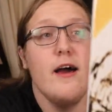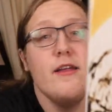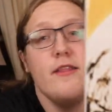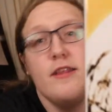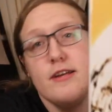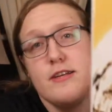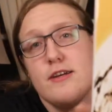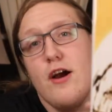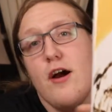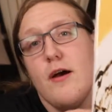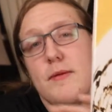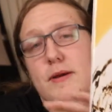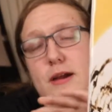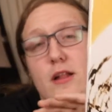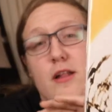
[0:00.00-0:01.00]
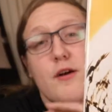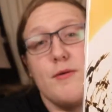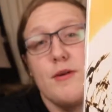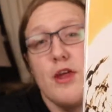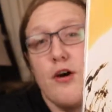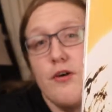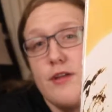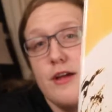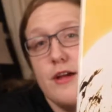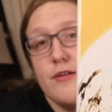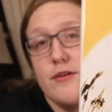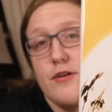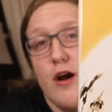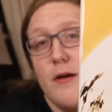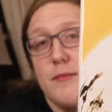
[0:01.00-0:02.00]
This comic, along with all the
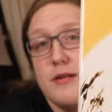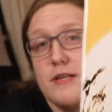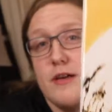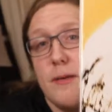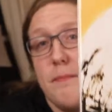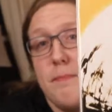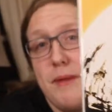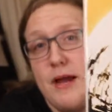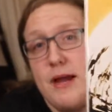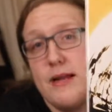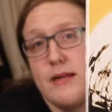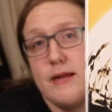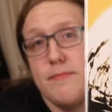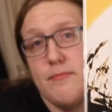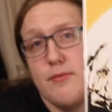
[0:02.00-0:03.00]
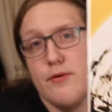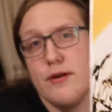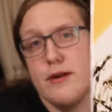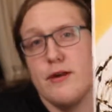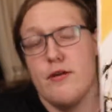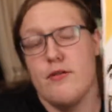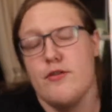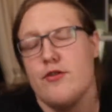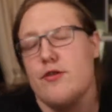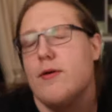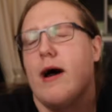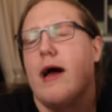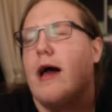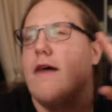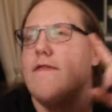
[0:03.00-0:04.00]
other comics, come bagged and boarded also.
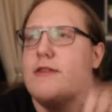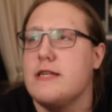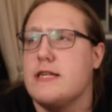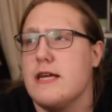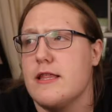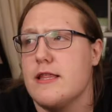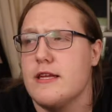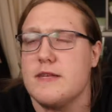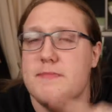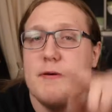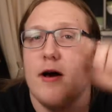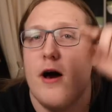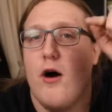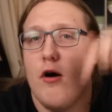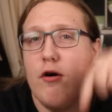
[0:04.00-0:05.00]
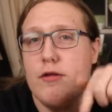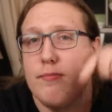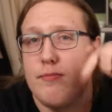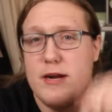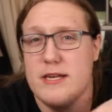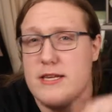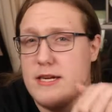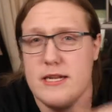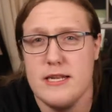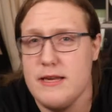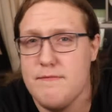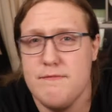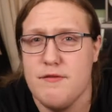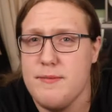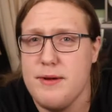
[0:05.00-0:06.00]
I haven't said this, but all the pricing and
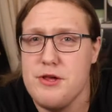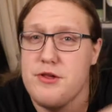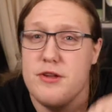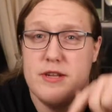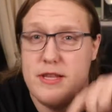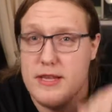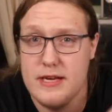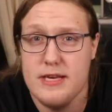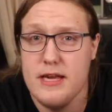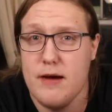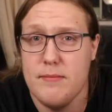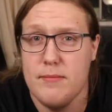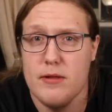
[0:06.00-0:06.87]
information is linked down